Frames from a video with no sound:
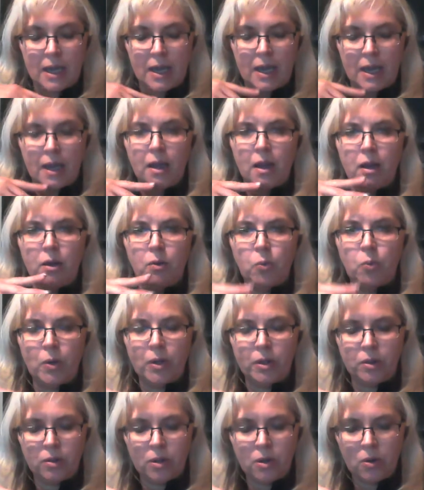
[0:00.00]
And
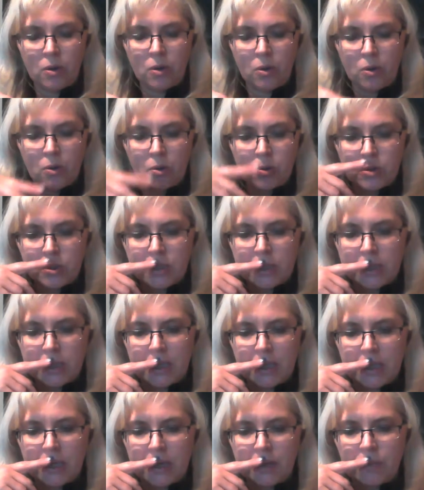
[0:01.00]
with those,
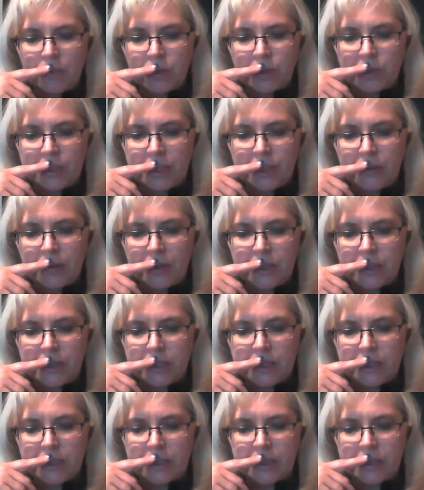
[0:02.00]
what's
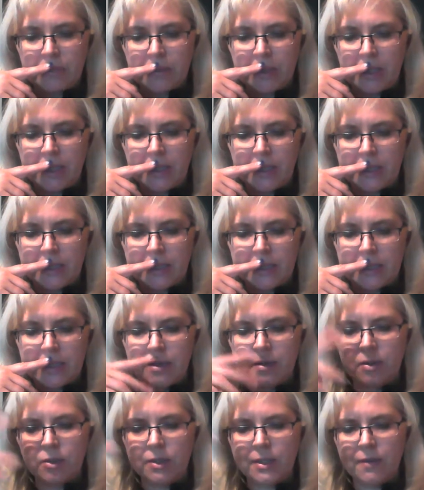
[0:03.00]
interesting to me is
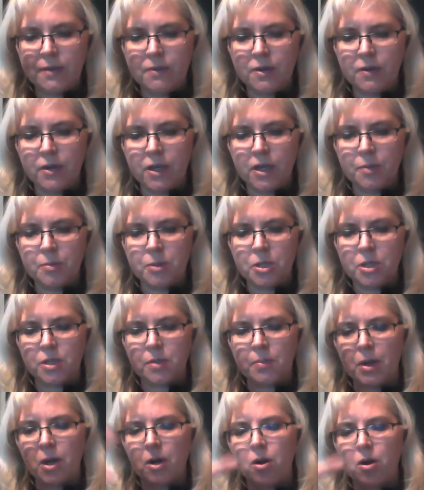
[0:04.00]
that Seven of Cups is
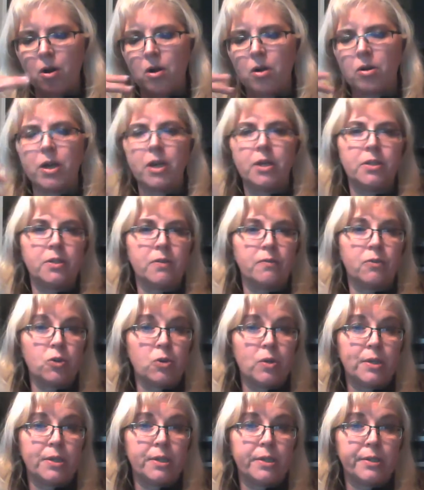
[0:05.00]
about all kinds of
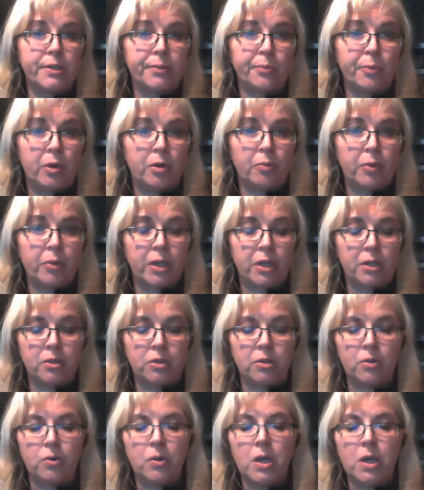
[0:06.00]
choices and what we can
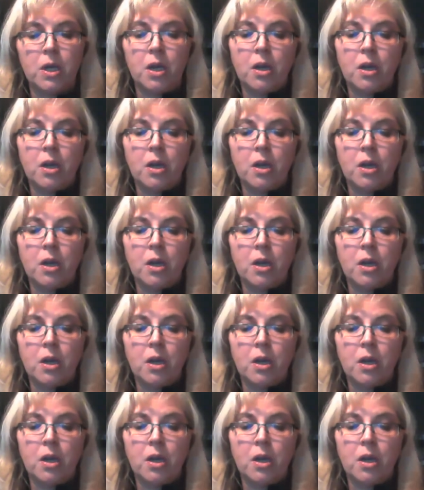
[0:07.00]
do.